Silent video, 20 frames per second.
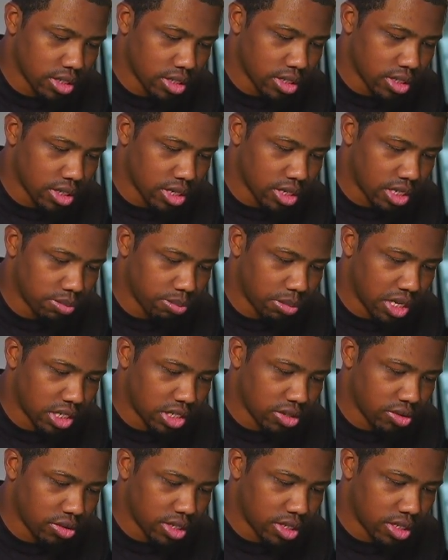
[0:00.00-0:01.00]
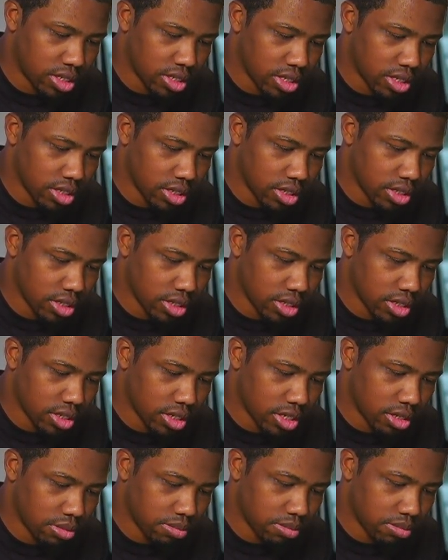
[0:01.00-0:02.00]
Let's make sure this centered,
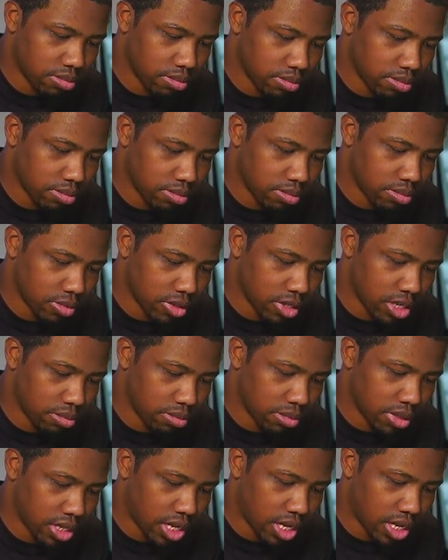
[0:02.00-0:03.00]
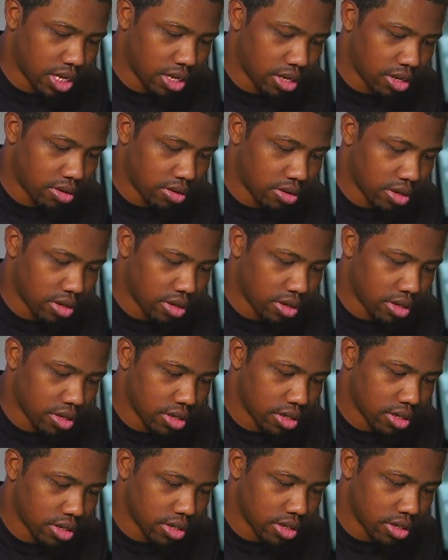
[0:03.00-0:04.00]
up, come down,
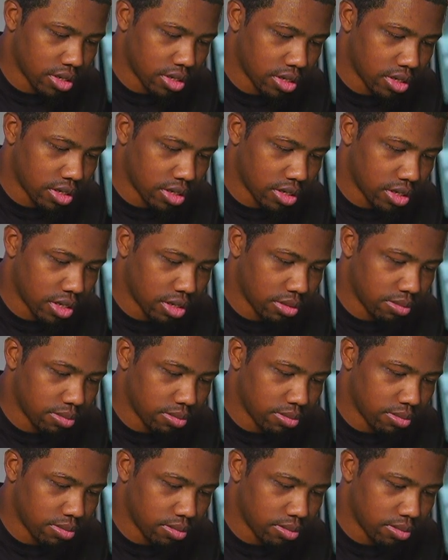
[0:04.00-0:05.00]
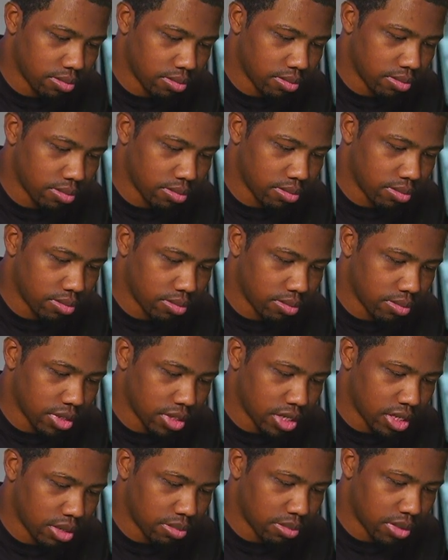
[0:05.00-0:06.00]
up,
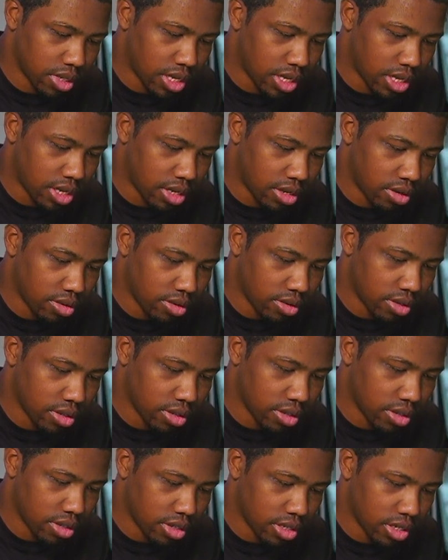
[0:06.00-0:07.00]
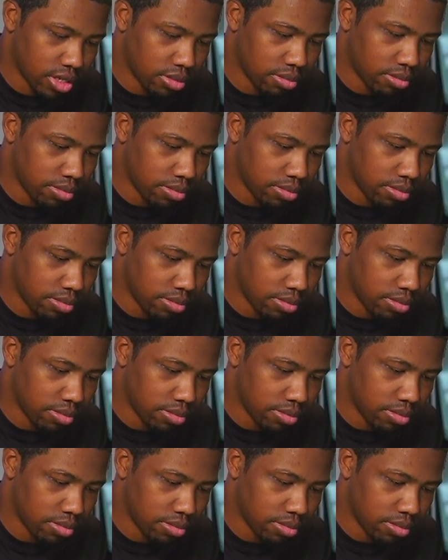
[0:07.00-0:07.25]
come down, up,